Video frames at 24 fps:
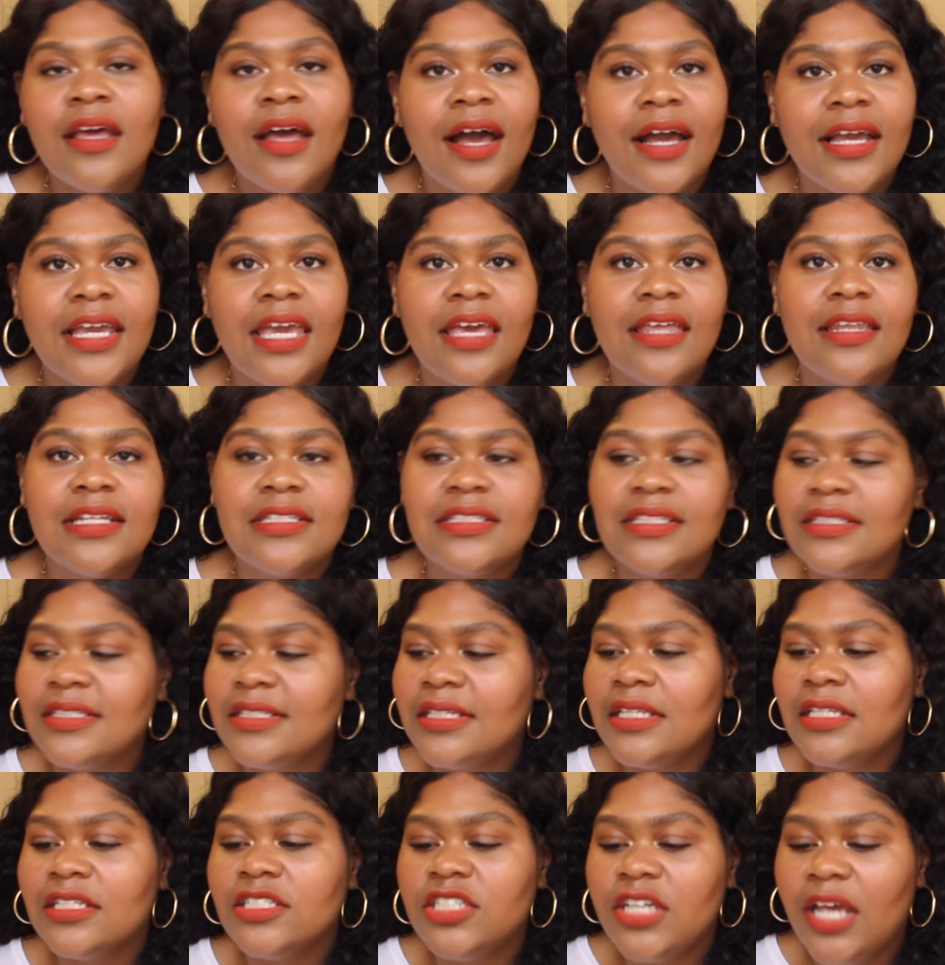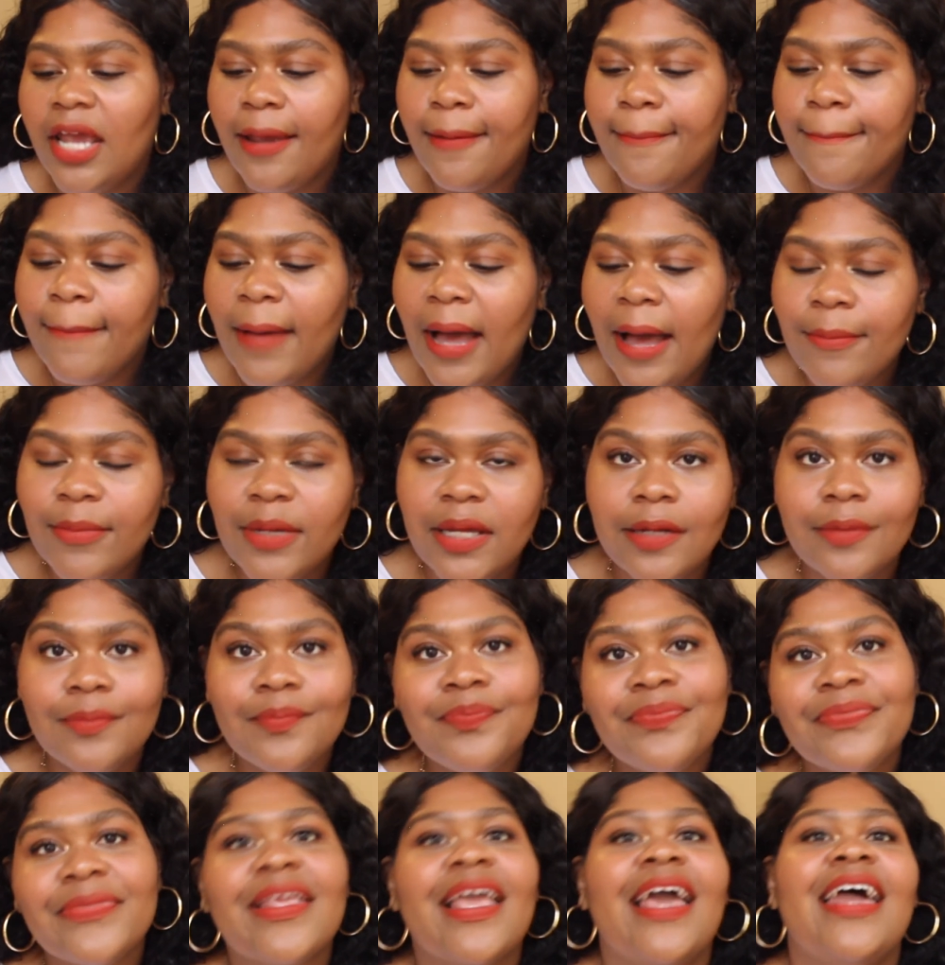Again, this is in the shade Mama,
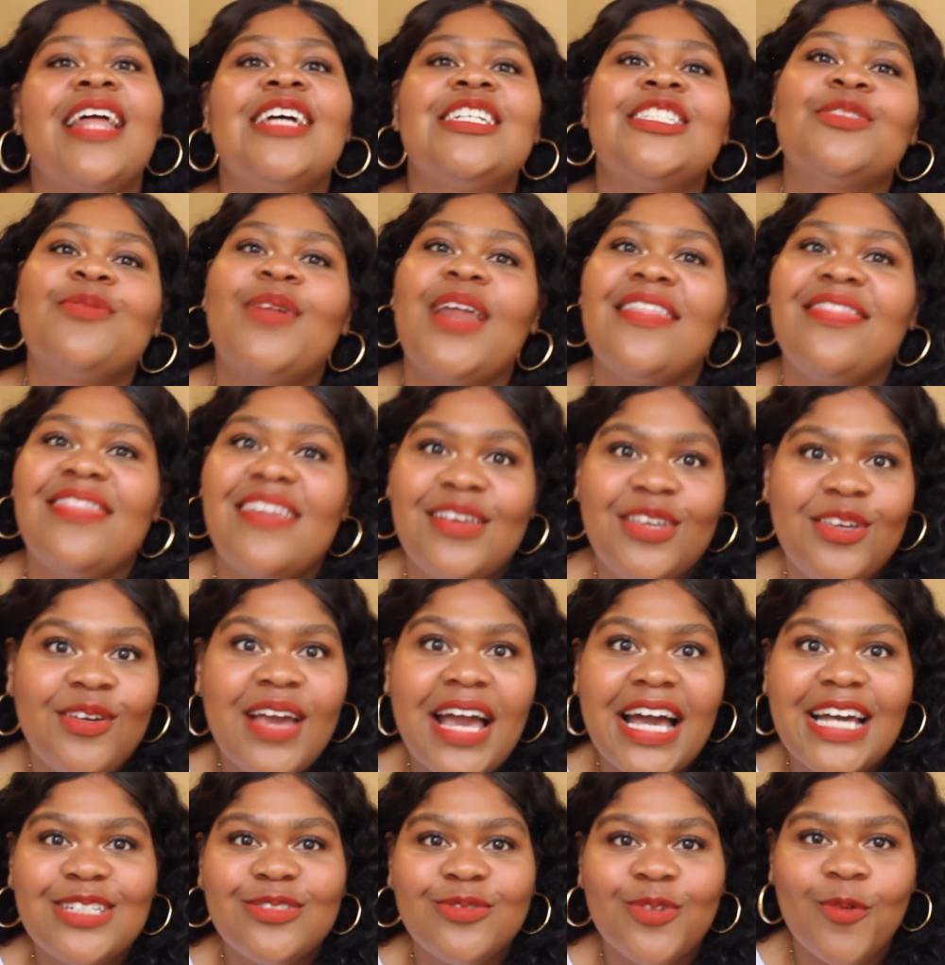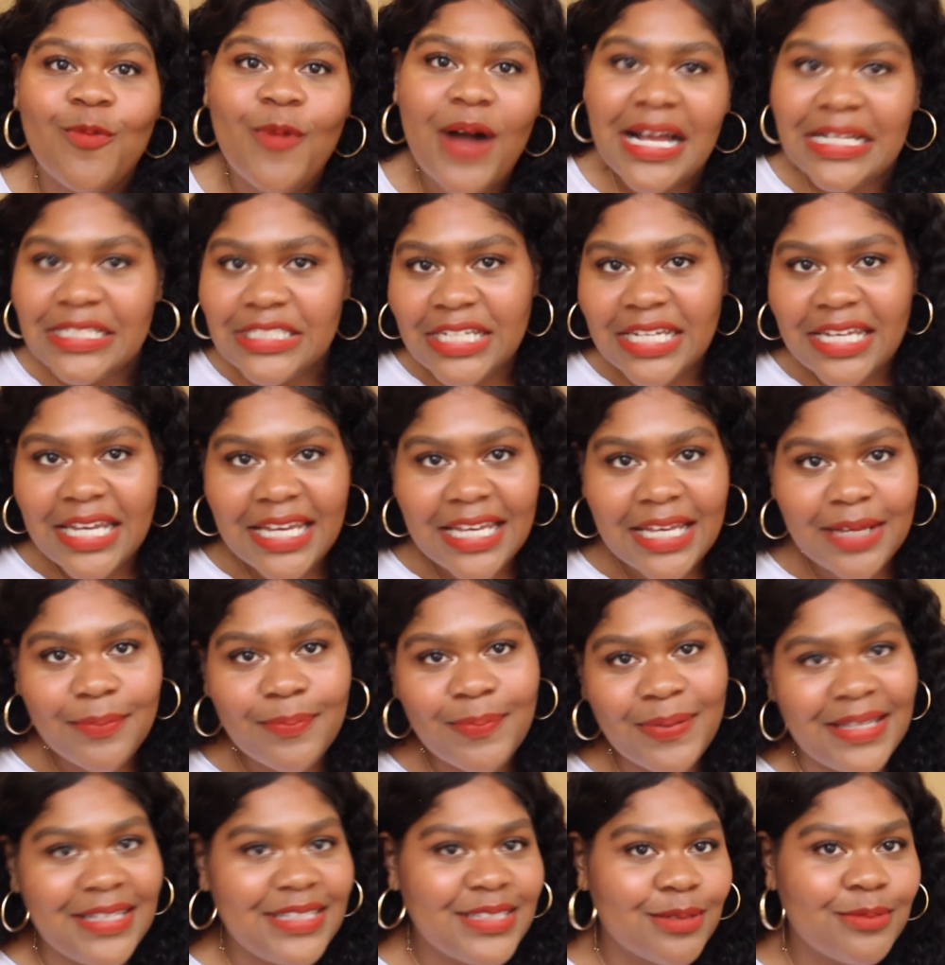and I just want to thank you guys for watching.
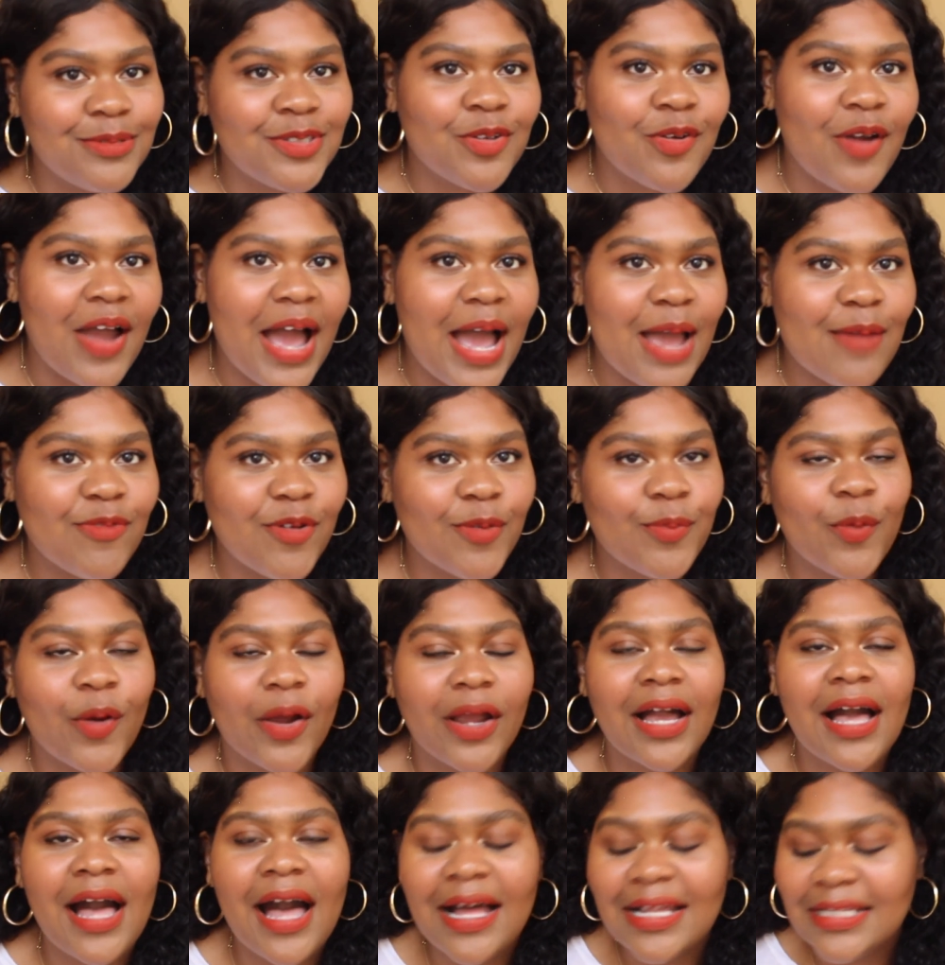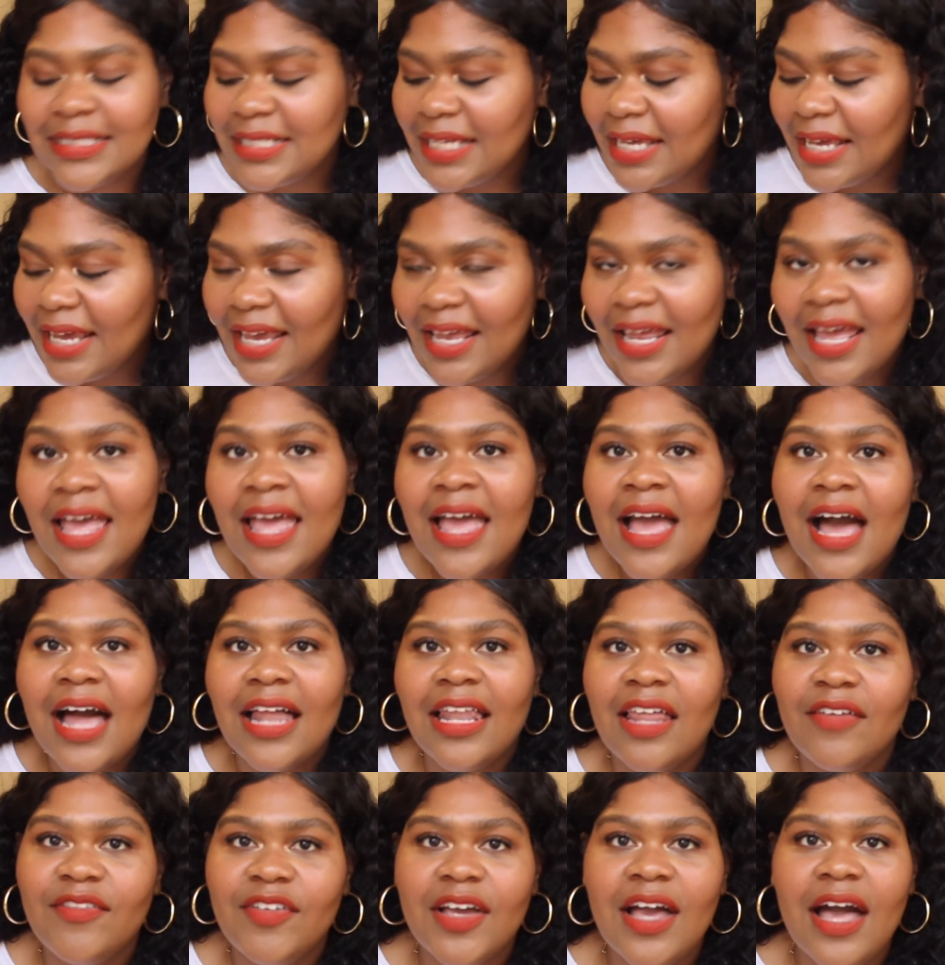Please subscribe for more content. I
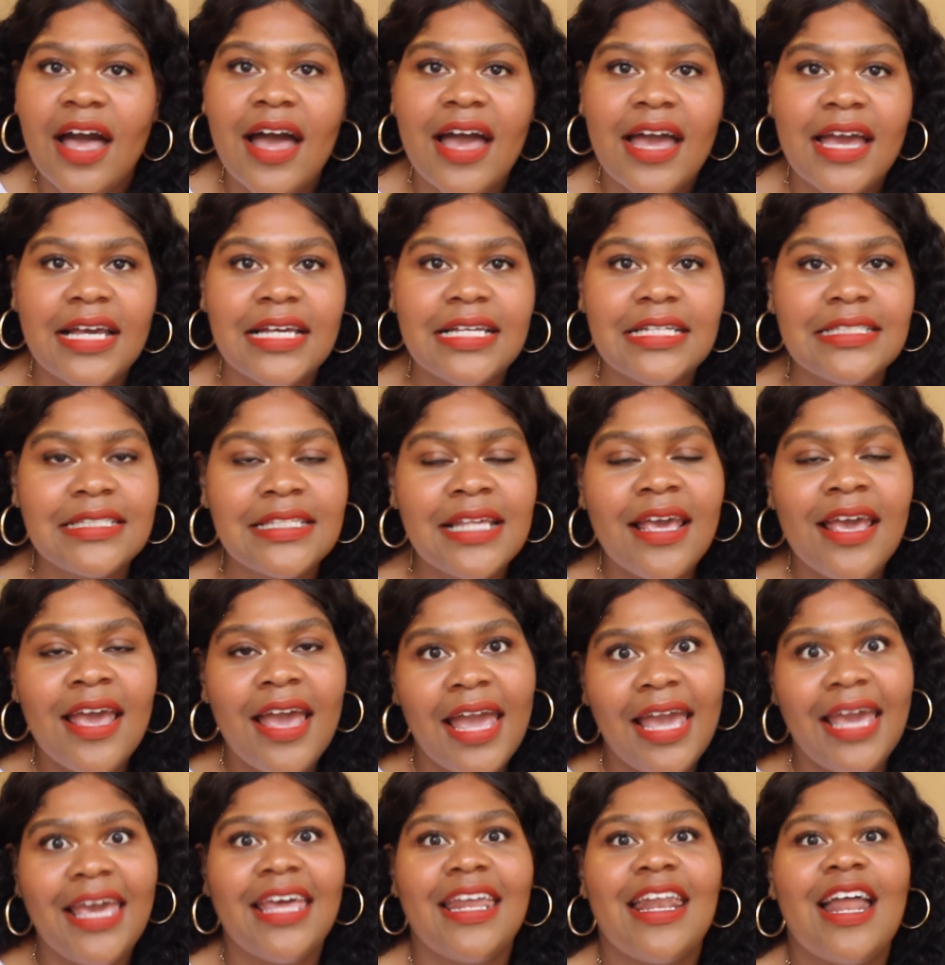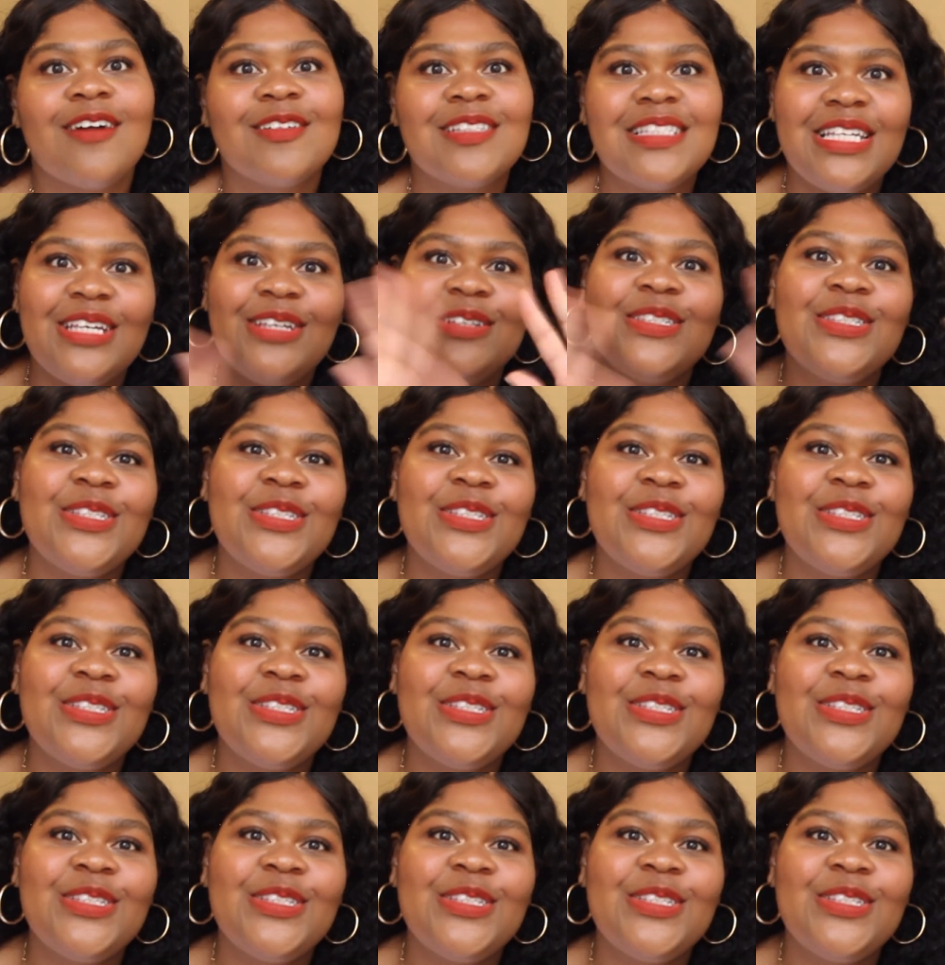love you guys, and I'll see you